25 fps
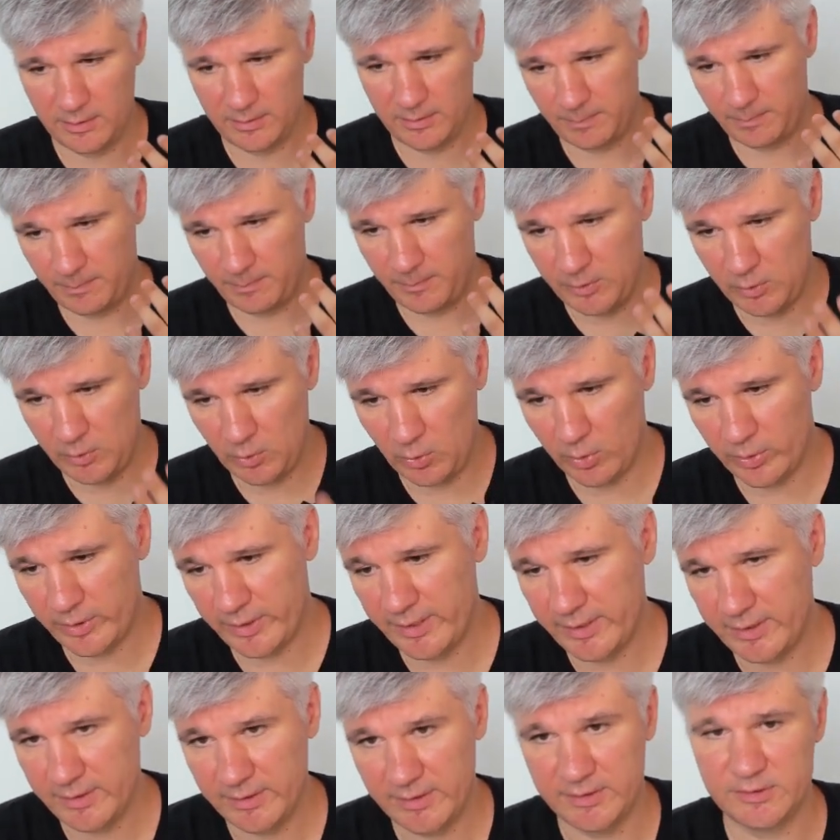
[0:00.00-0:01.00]

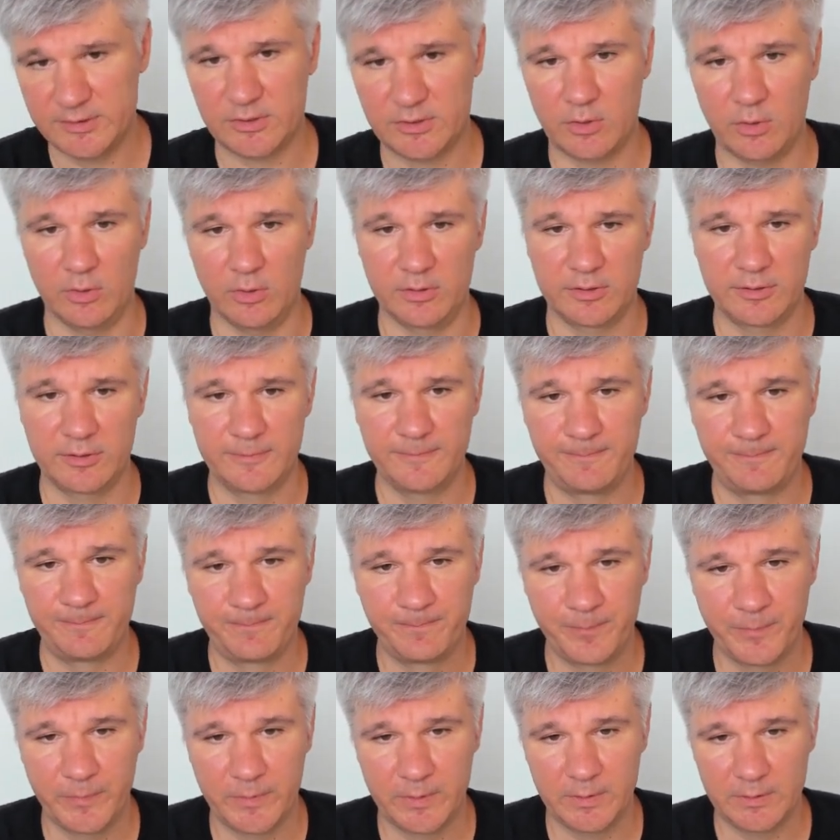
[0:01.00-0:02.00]
URL is called.
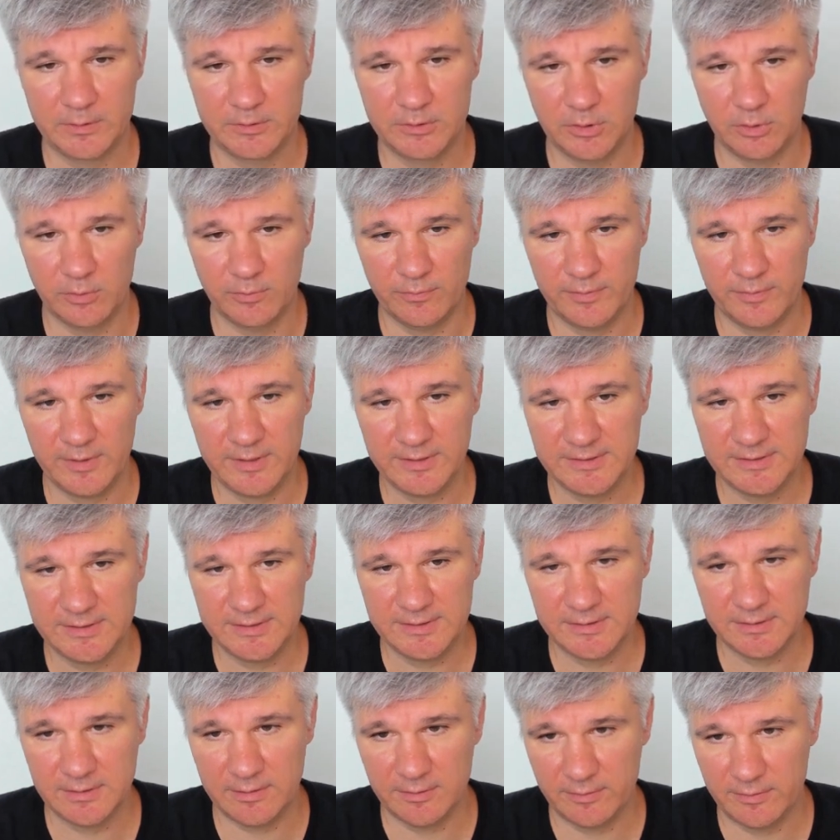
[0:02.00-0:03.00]
So
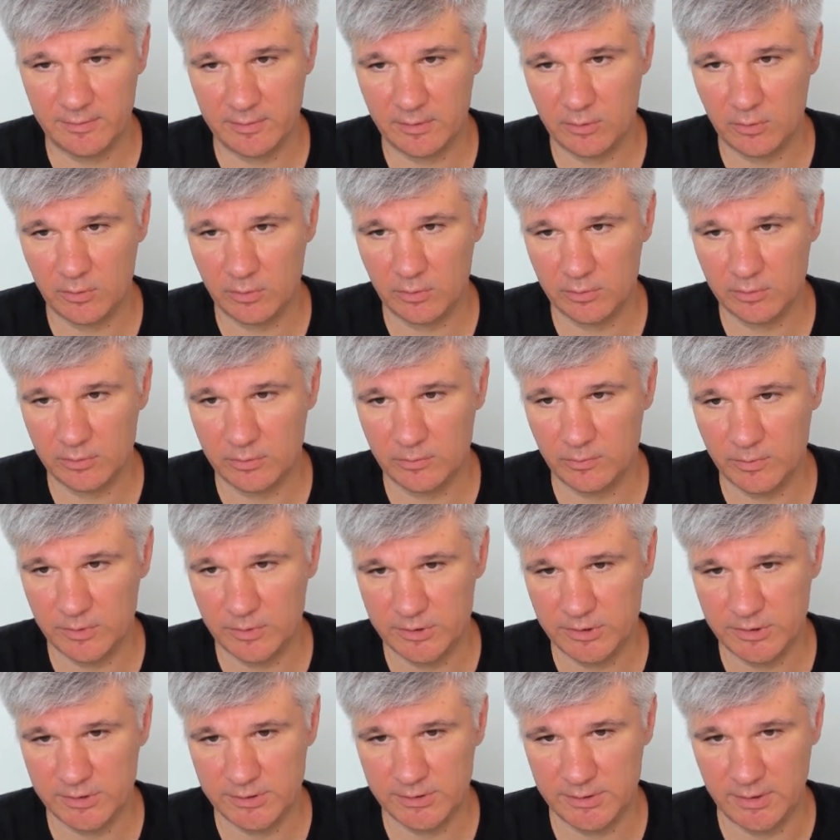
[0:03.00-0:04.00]
that's the code
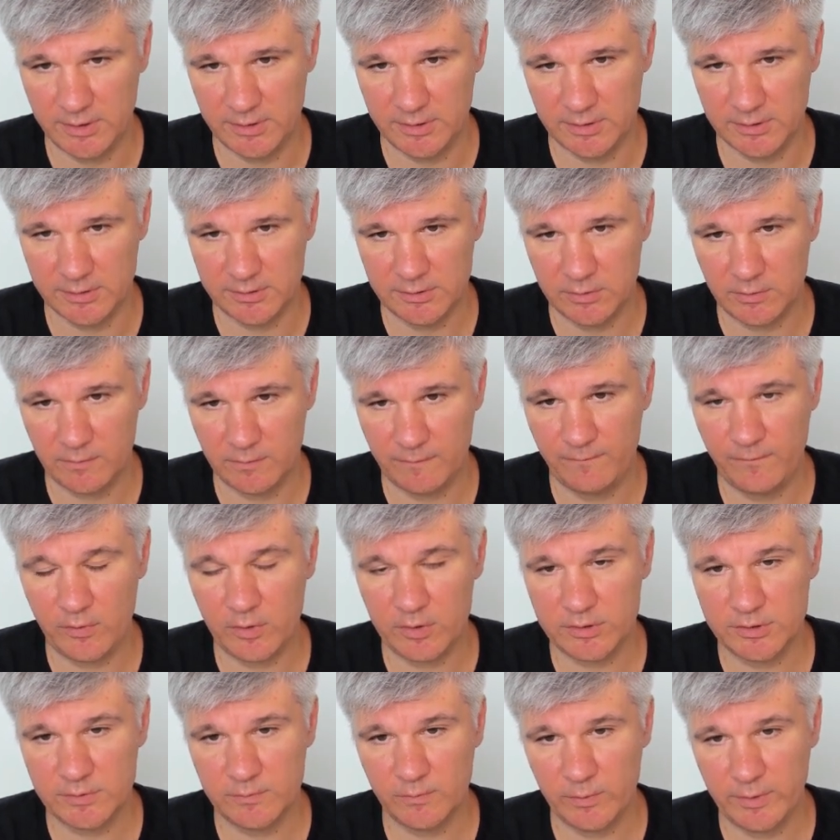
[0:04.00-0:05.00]
which is needed. So
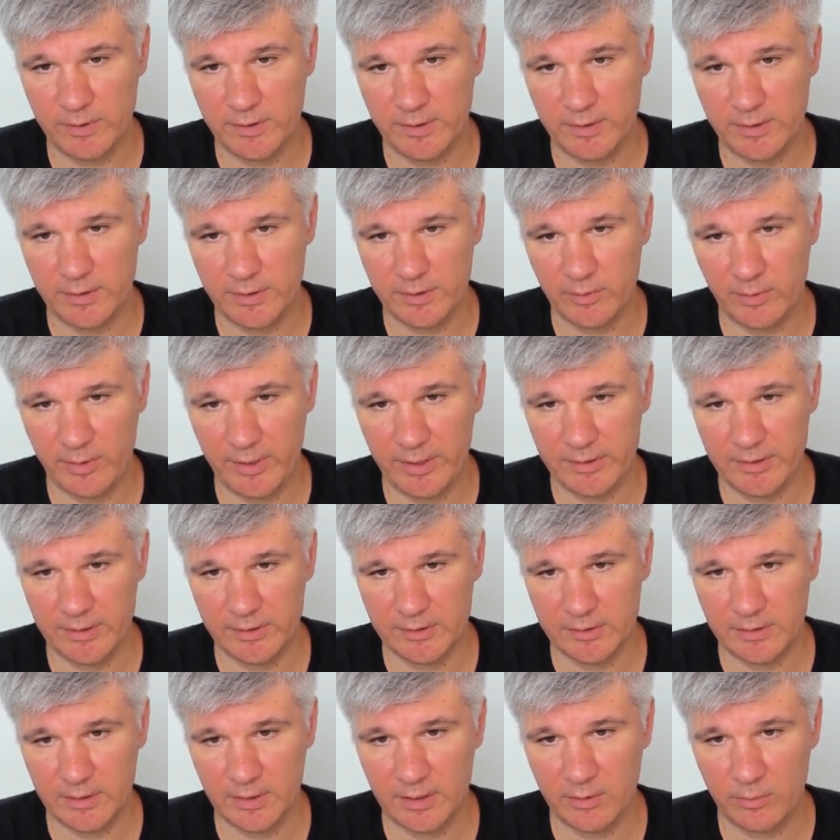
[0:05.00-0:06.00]
first we
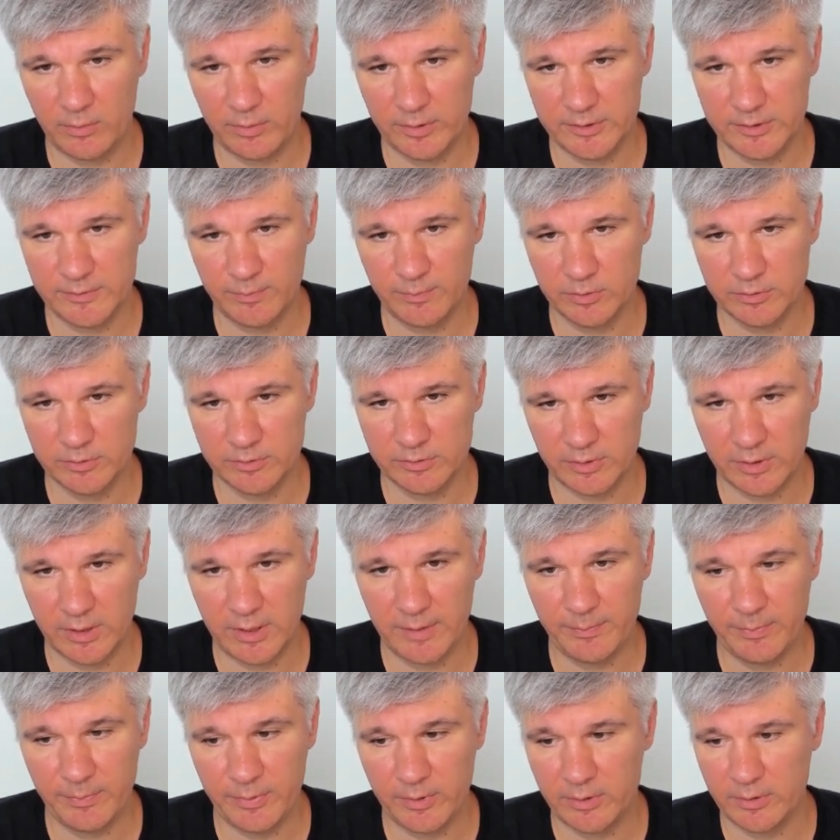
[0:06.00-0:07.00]
created our response
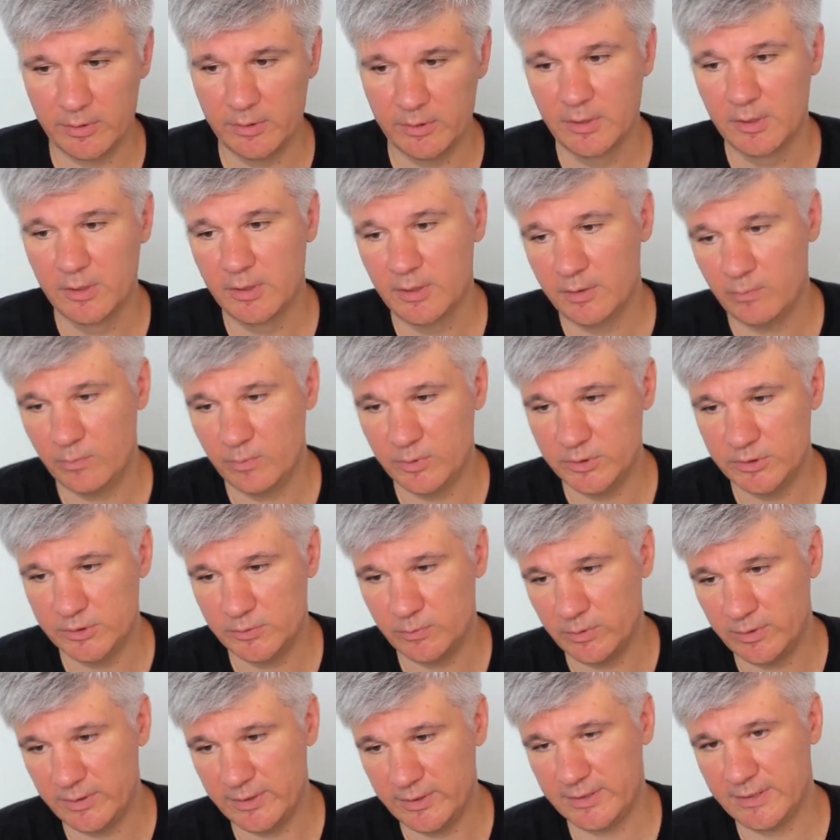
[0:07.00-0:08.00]
wrapper, which
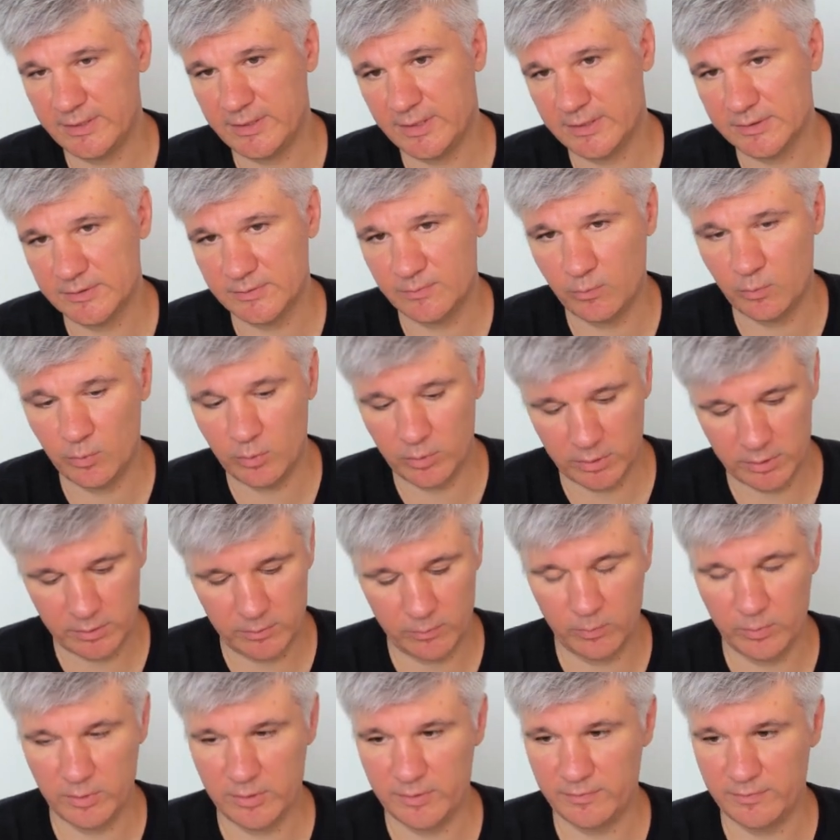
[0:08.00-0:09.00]
will let us work
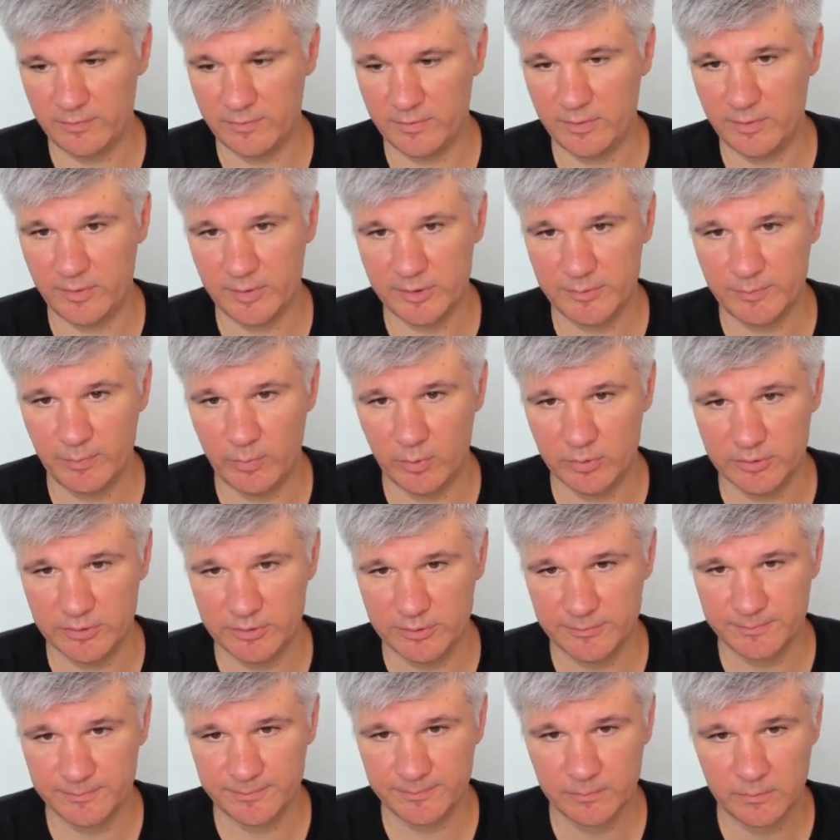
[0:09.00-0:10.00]
with the
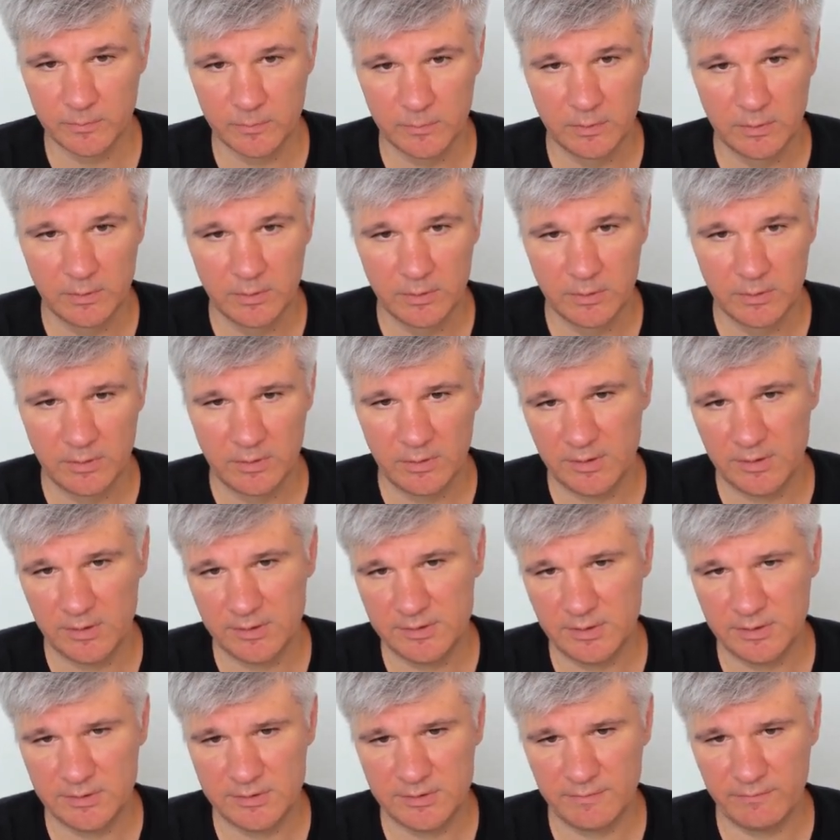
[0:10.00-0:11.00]
response.
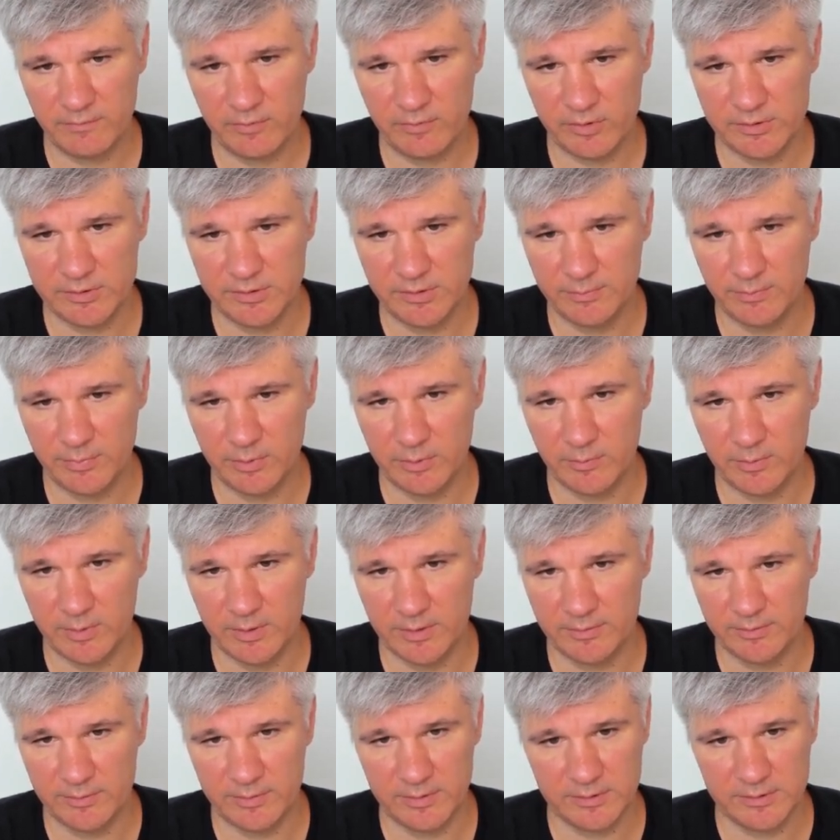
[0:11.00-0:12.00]
It's a very simple
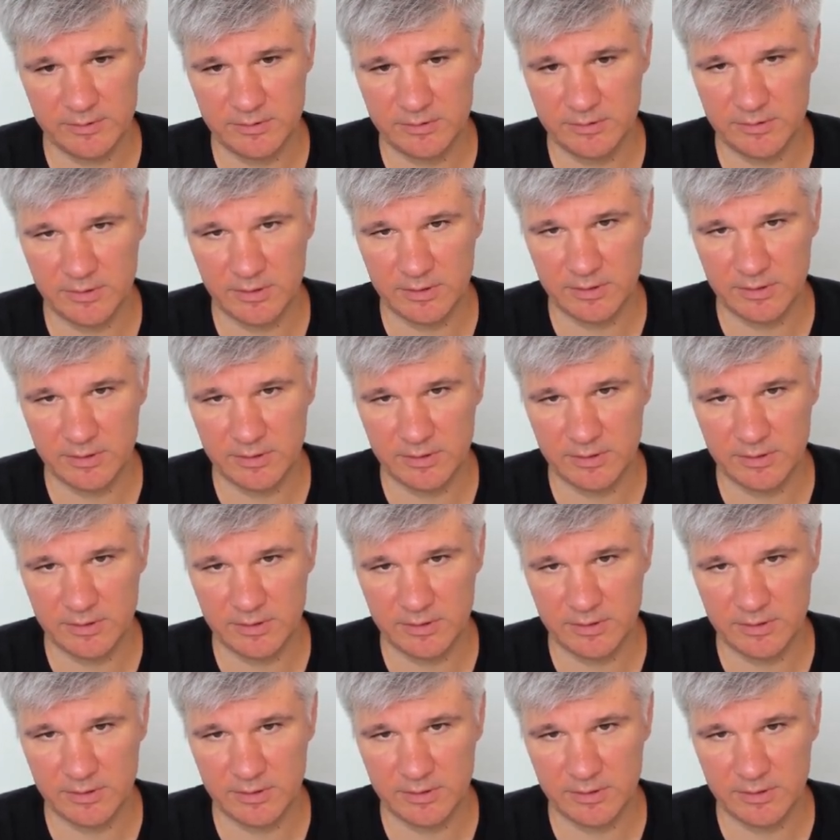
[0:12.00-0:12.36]
one. Let's just